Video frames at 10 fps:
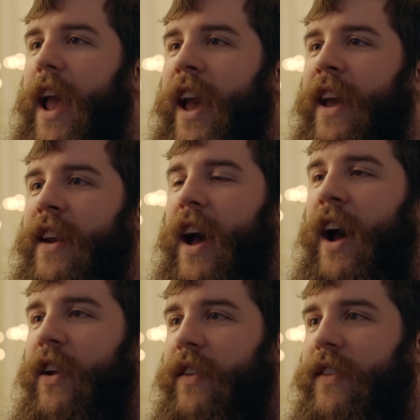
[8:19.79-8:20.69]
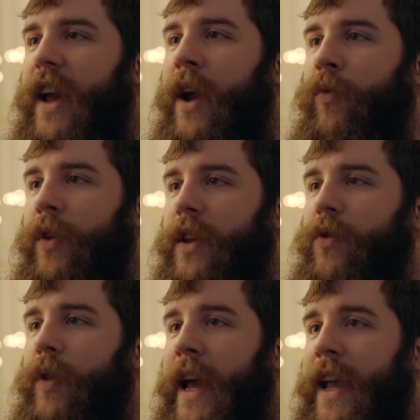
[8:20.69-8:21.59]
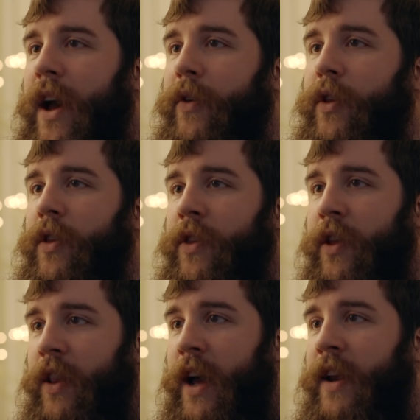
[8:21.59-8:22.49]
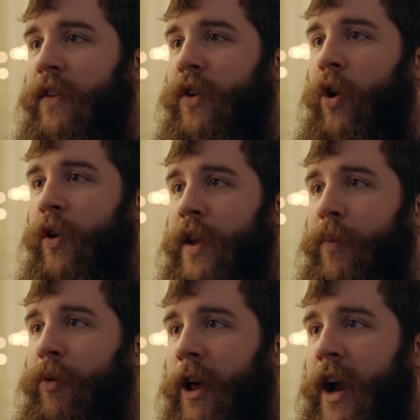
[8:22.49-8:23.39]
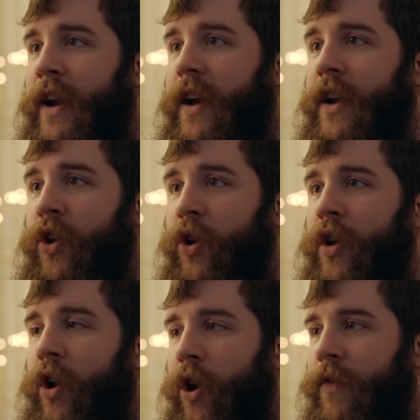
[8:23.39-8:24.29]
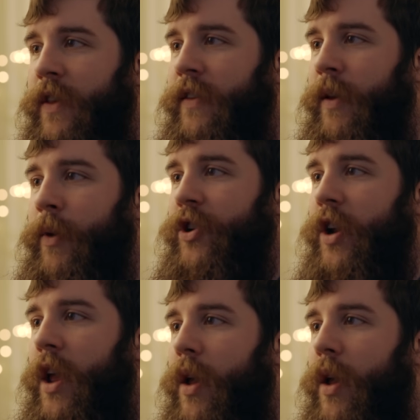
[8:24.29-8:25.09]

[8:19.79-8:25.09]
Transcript: And honestly, I really do like how the LUT has already applied a good curve to this image.